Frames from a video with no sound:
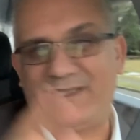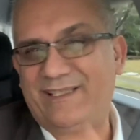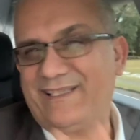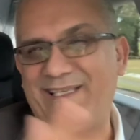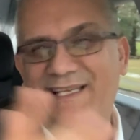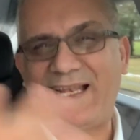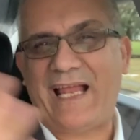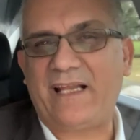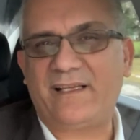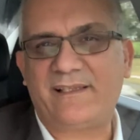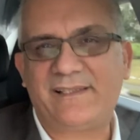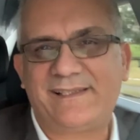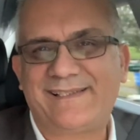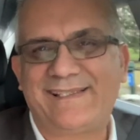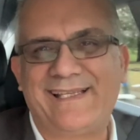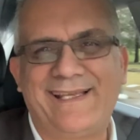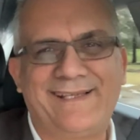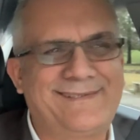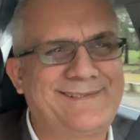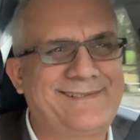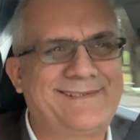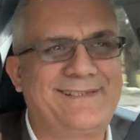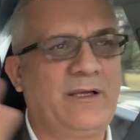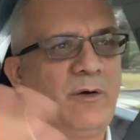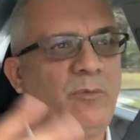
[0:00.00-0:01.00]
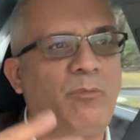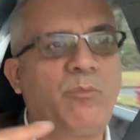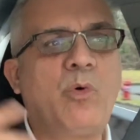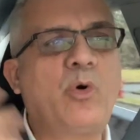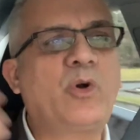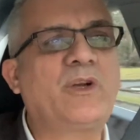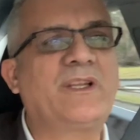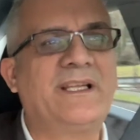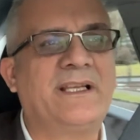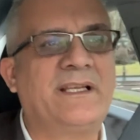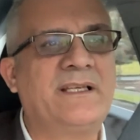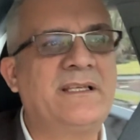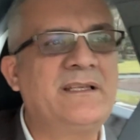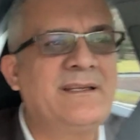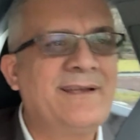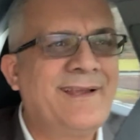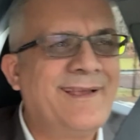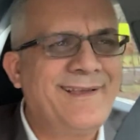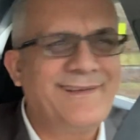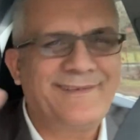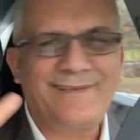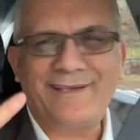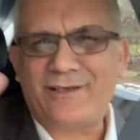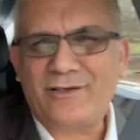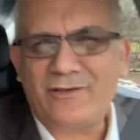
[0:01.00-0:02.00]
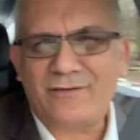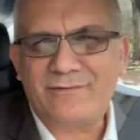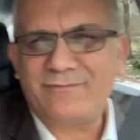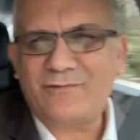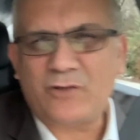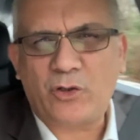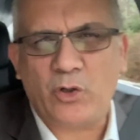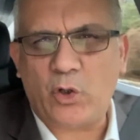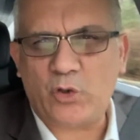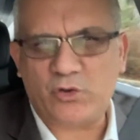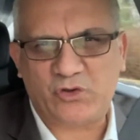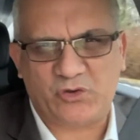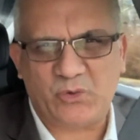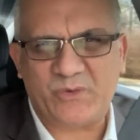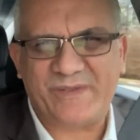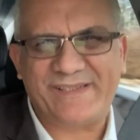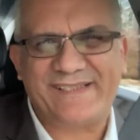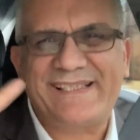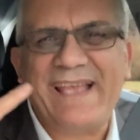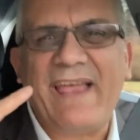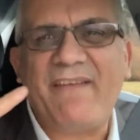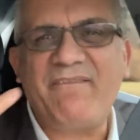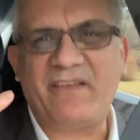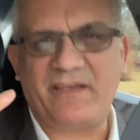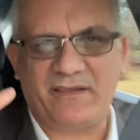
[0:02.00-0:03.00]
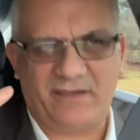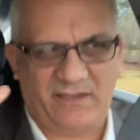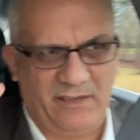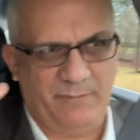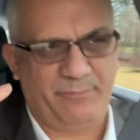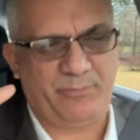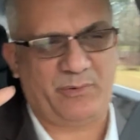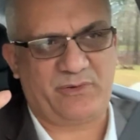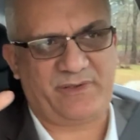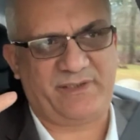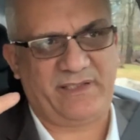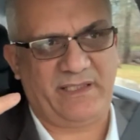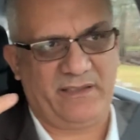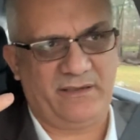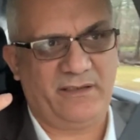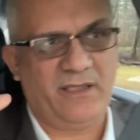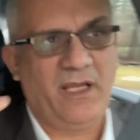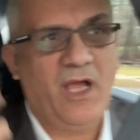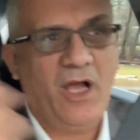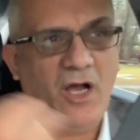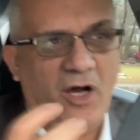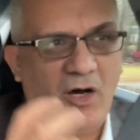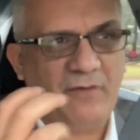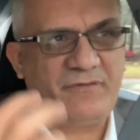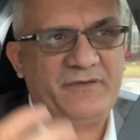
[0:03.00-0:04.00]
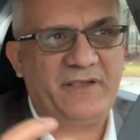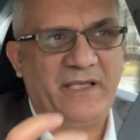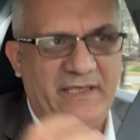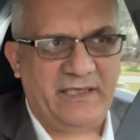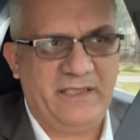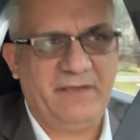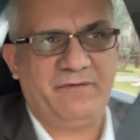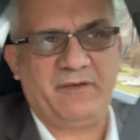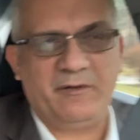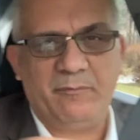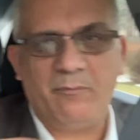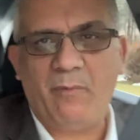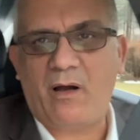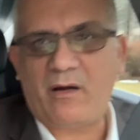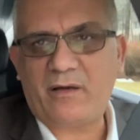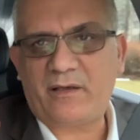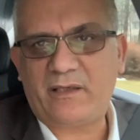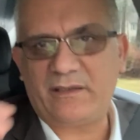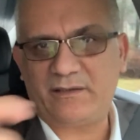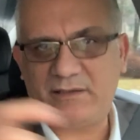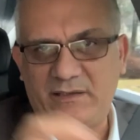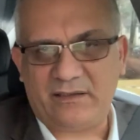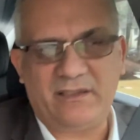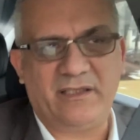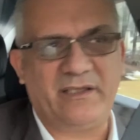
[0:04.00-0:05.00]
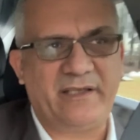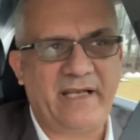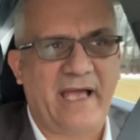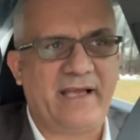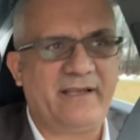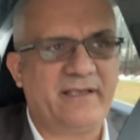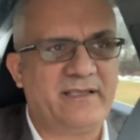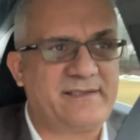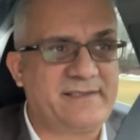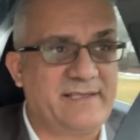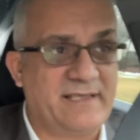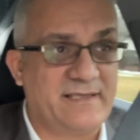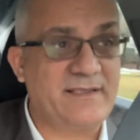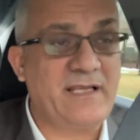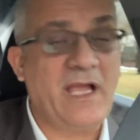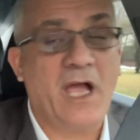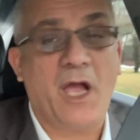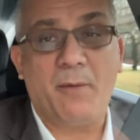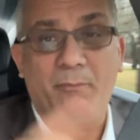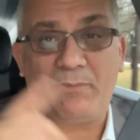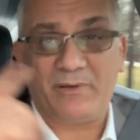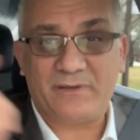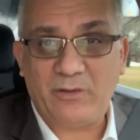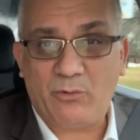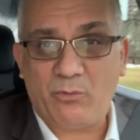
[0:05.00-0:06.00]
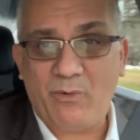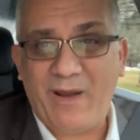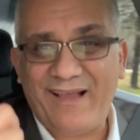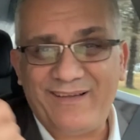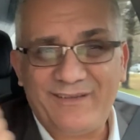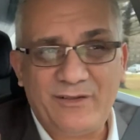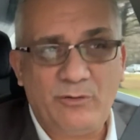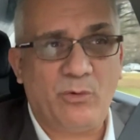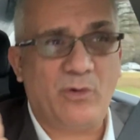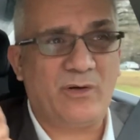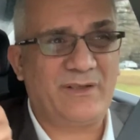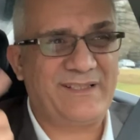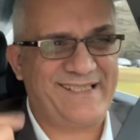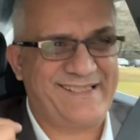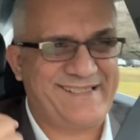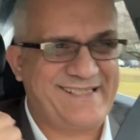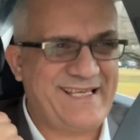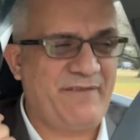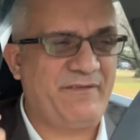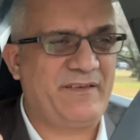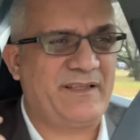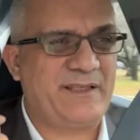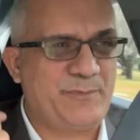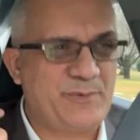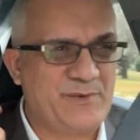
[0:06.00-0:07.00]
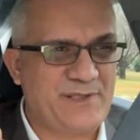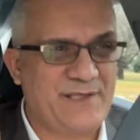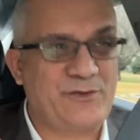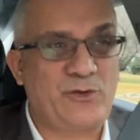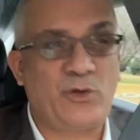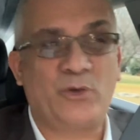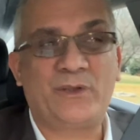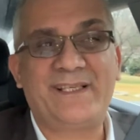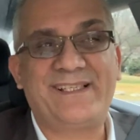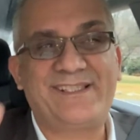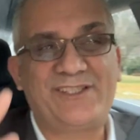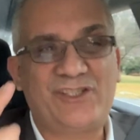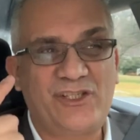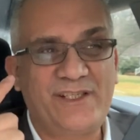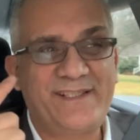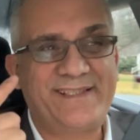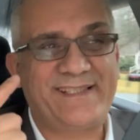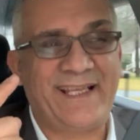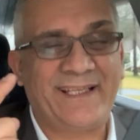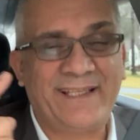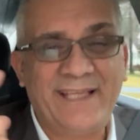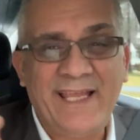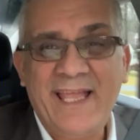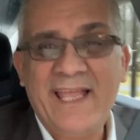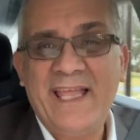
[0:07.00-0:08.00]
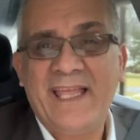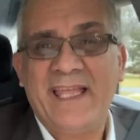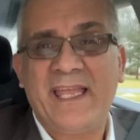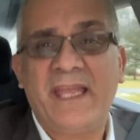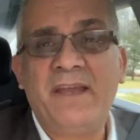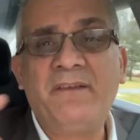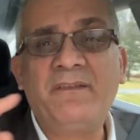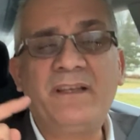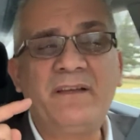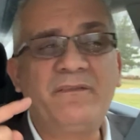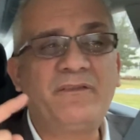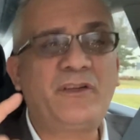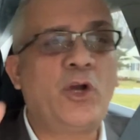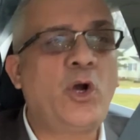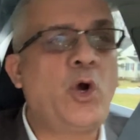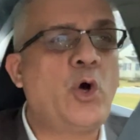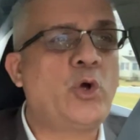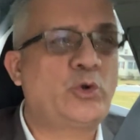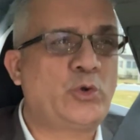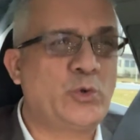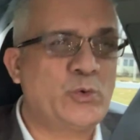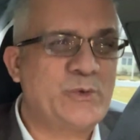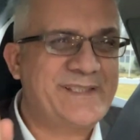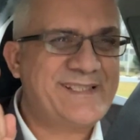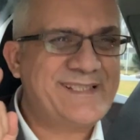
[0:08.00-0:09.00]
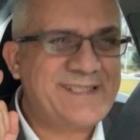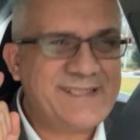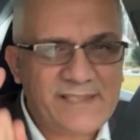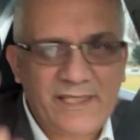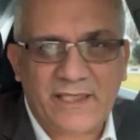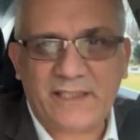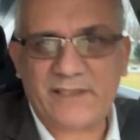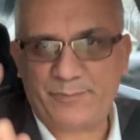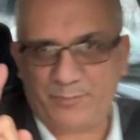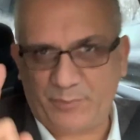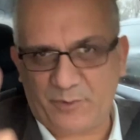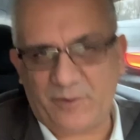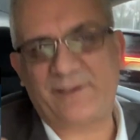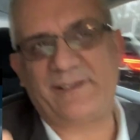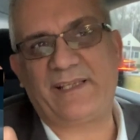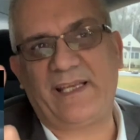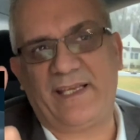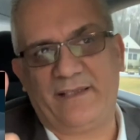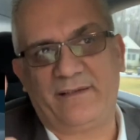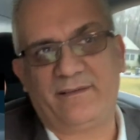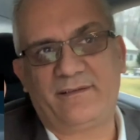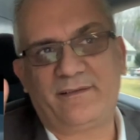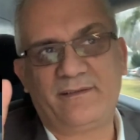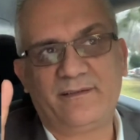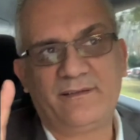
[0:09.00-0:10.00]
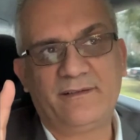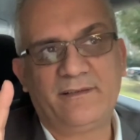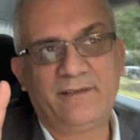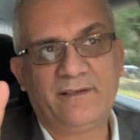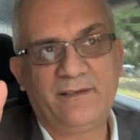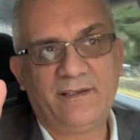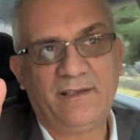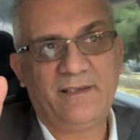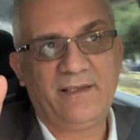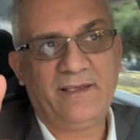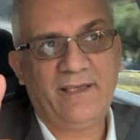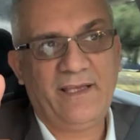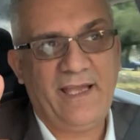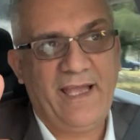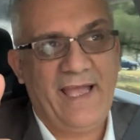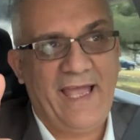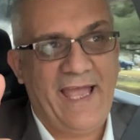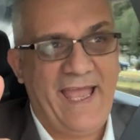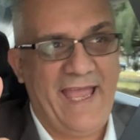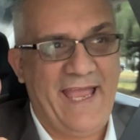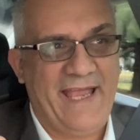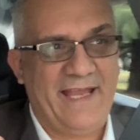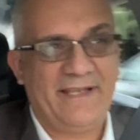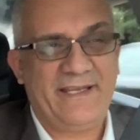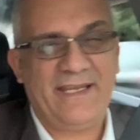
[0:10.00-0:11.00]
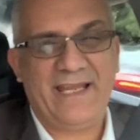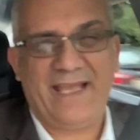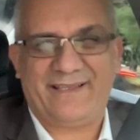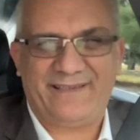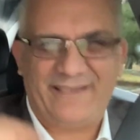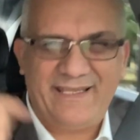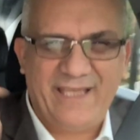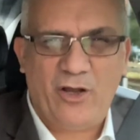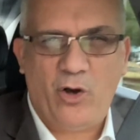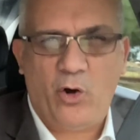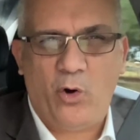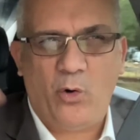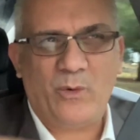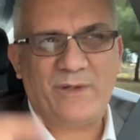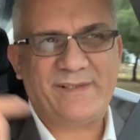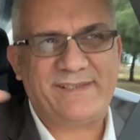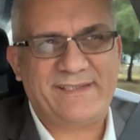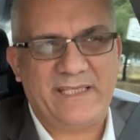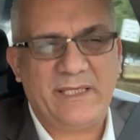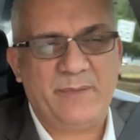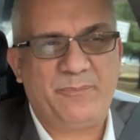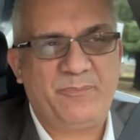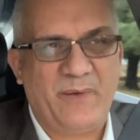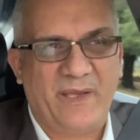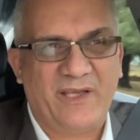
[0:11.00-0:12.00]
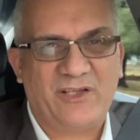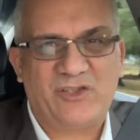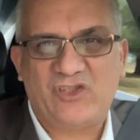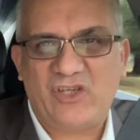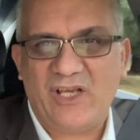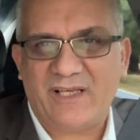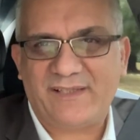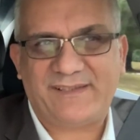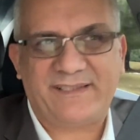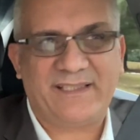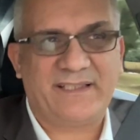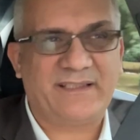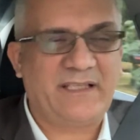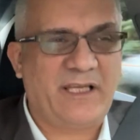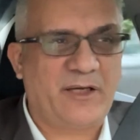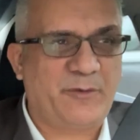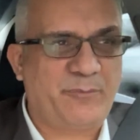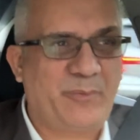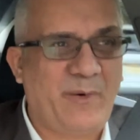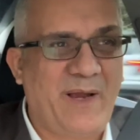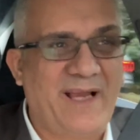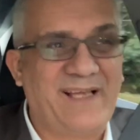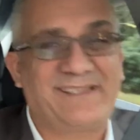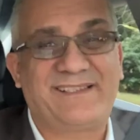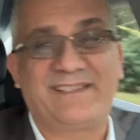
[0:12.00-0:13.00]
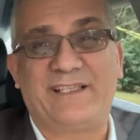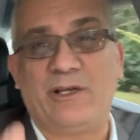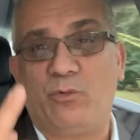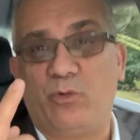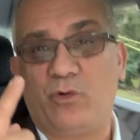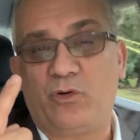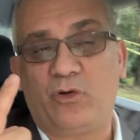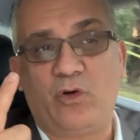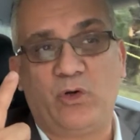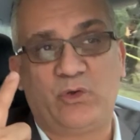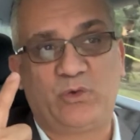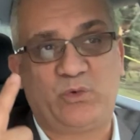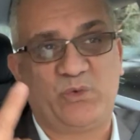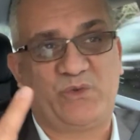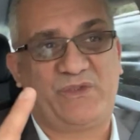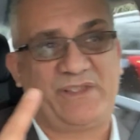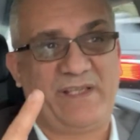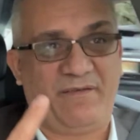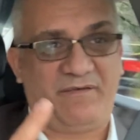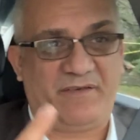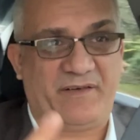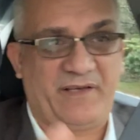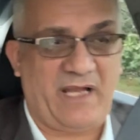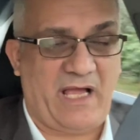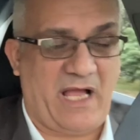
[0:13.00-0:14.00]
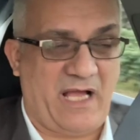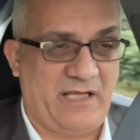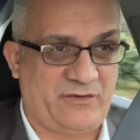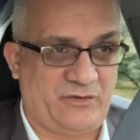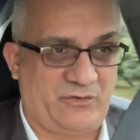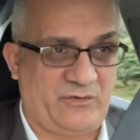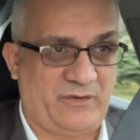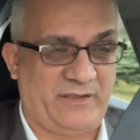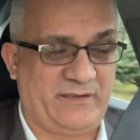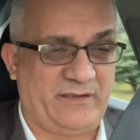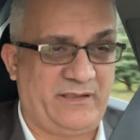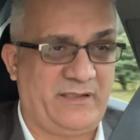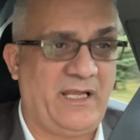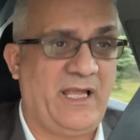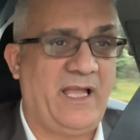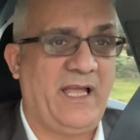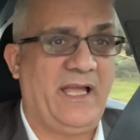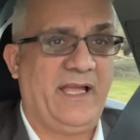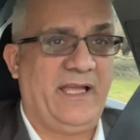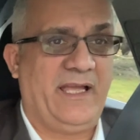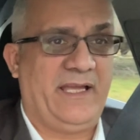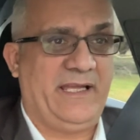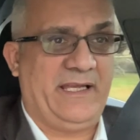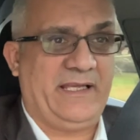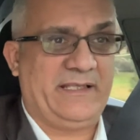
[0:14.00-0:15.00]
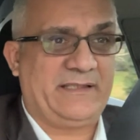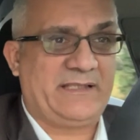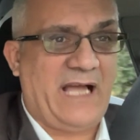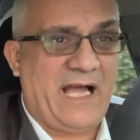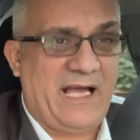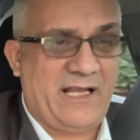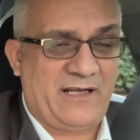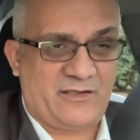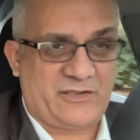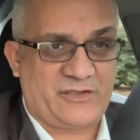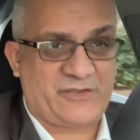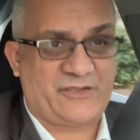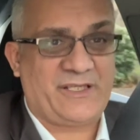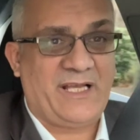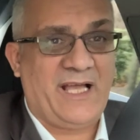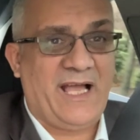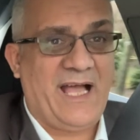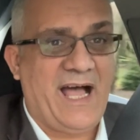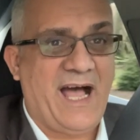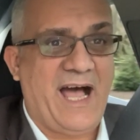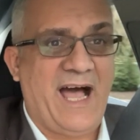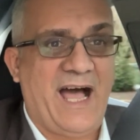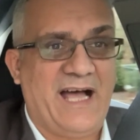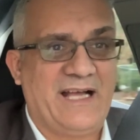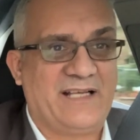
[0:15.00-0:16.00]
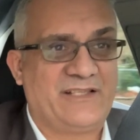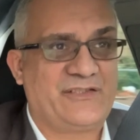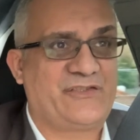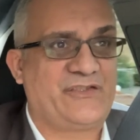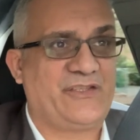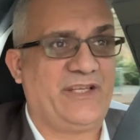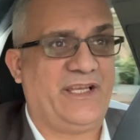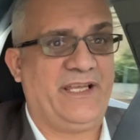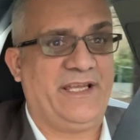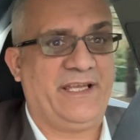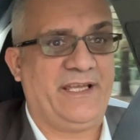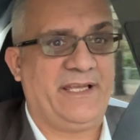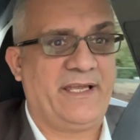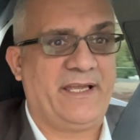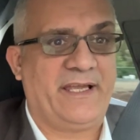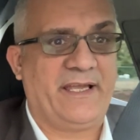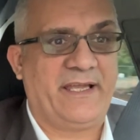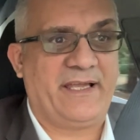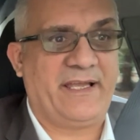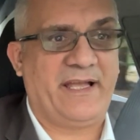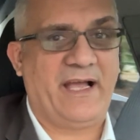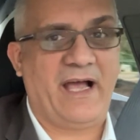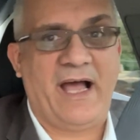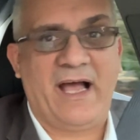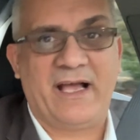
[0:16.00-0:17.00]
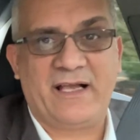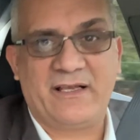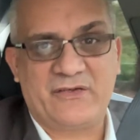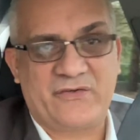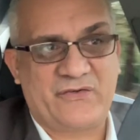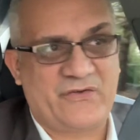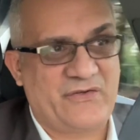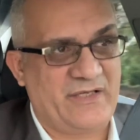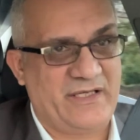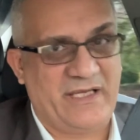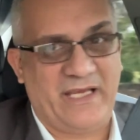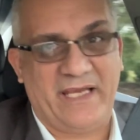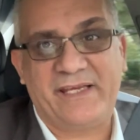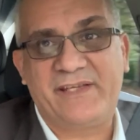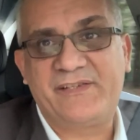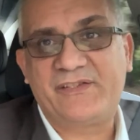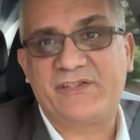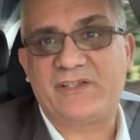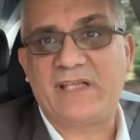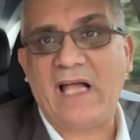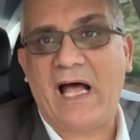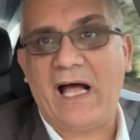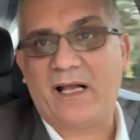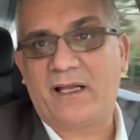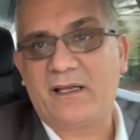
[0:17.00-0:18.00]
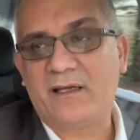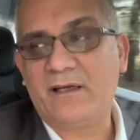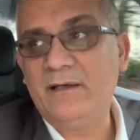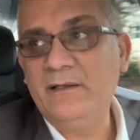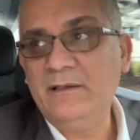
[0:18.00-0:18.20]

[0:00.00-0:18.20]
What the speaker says: In the United States, they're more than close to 70% of the EV market in the United States. But around the world, it's 70%. So this, she said, even if they go to 6% and they always keep adjusting their price, they will go to $700 as a stock.